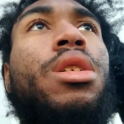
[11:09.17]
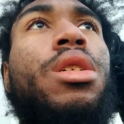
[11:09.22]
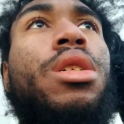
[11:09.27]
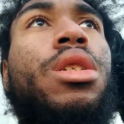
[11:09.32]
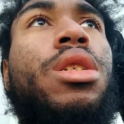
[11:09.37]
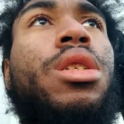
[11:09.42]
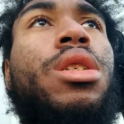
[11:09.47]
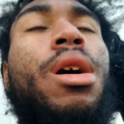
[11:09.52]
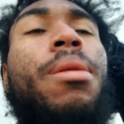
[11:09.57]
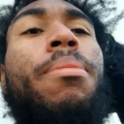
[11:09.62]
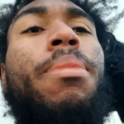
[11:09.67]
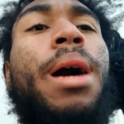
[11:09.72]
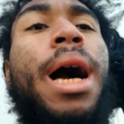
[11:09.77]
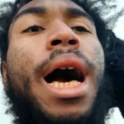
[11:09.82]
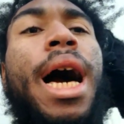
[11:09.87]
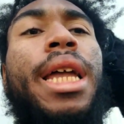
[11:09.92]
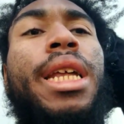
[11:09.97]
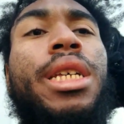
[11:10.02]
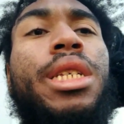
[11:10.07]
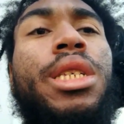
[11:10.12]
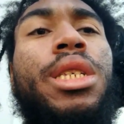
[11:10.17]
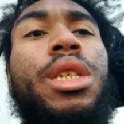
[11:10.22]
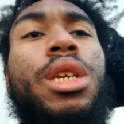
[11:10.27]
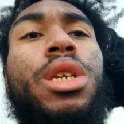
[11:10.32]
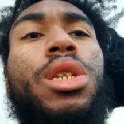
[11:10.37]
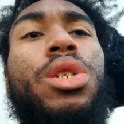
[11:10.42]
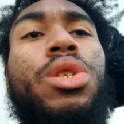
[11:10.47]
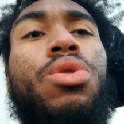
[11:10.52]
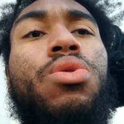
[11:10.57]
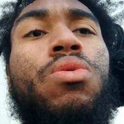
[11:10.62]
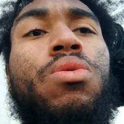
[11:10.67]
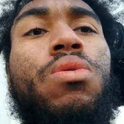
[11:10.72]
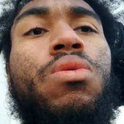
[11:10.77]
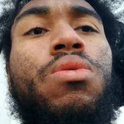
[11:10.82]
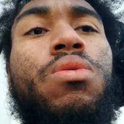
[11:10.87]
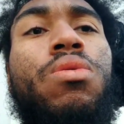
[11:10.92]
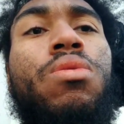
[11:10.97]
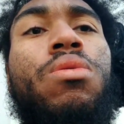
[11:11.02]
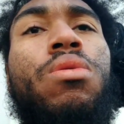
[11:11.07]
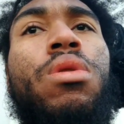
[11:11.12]
some God exists, do
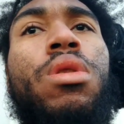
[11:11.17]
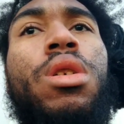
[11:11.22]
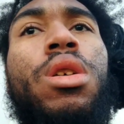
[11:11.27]
you